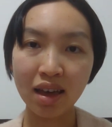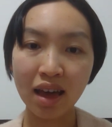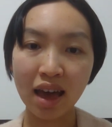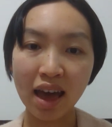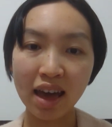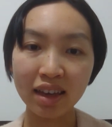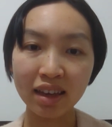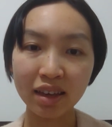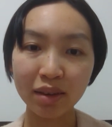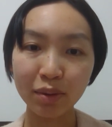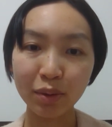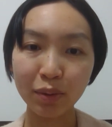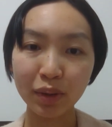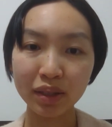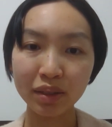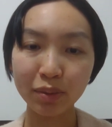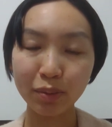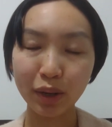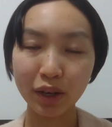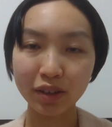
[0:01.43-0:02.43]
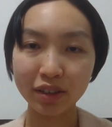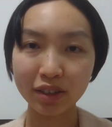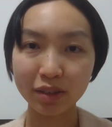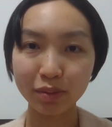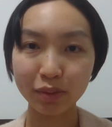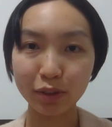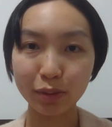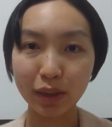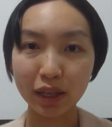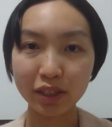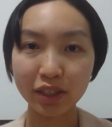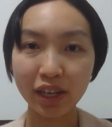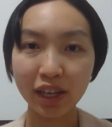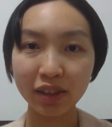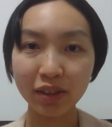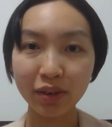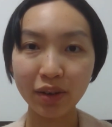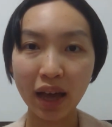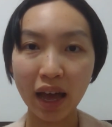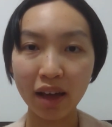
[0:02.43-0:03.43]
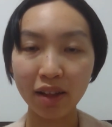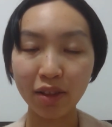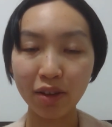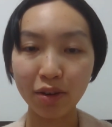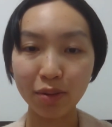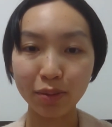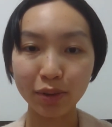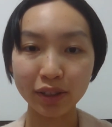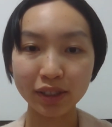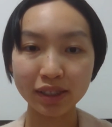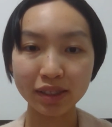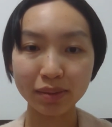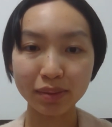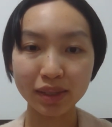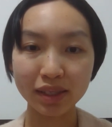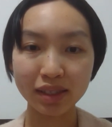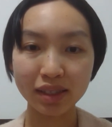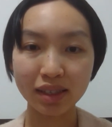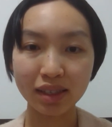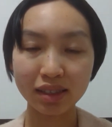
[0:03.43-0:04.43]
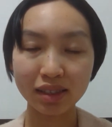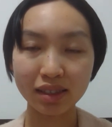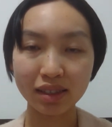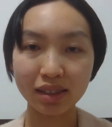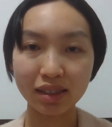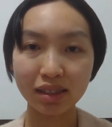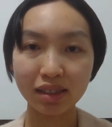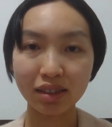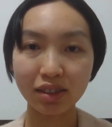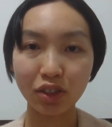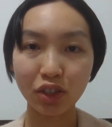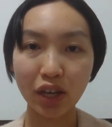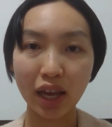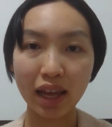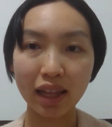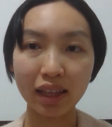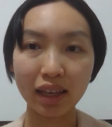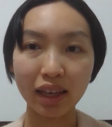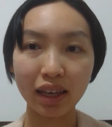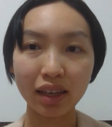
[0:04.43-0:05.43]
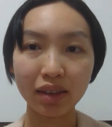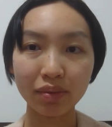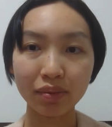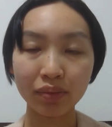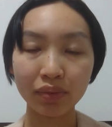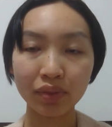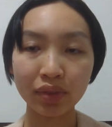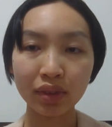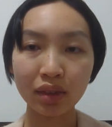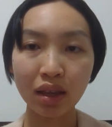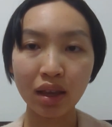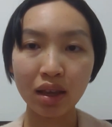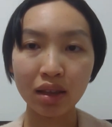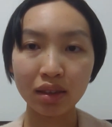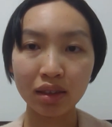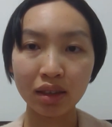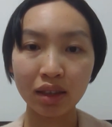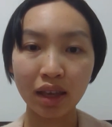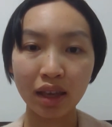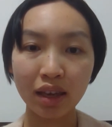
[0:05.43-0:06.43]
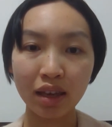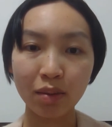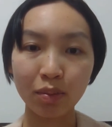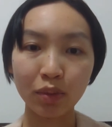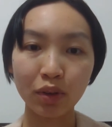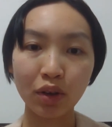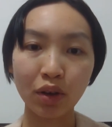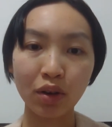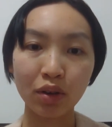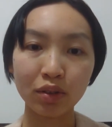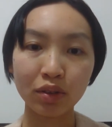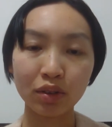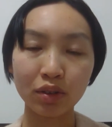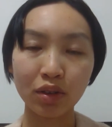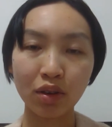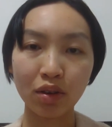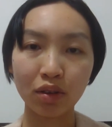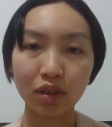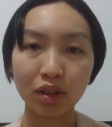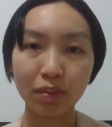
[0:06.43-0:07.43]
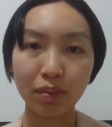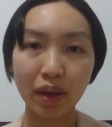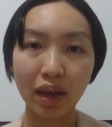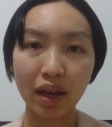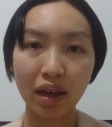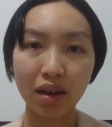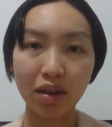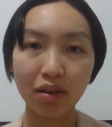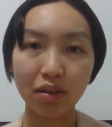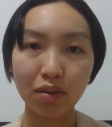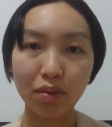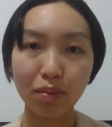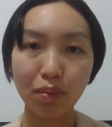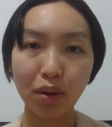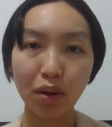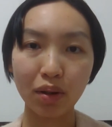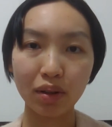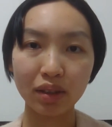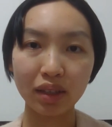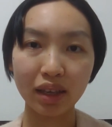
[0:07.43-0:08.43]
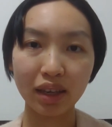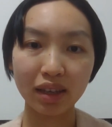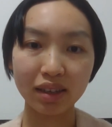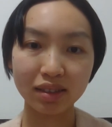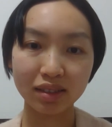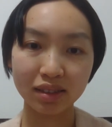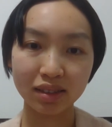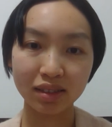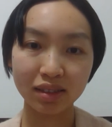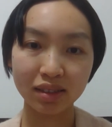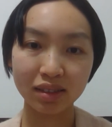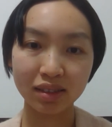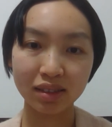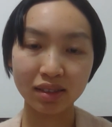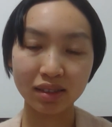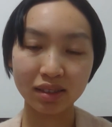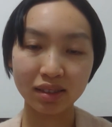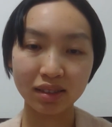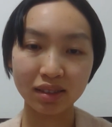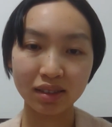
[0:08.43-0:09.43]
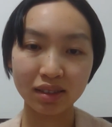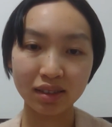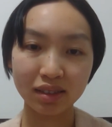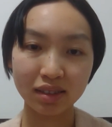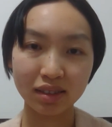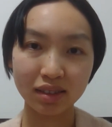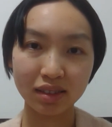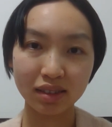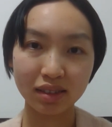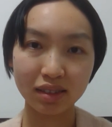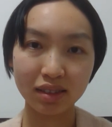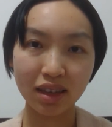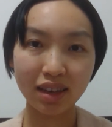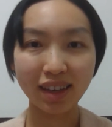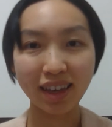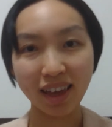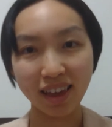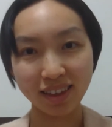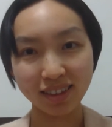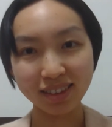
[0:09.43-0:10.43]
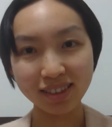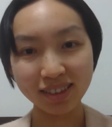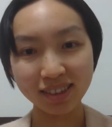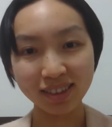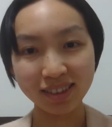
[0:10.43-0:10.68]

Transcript: Hi everyone, welcome to my channel, How Law Brings Business. This is Charlene. Today I'm going to talk about politics again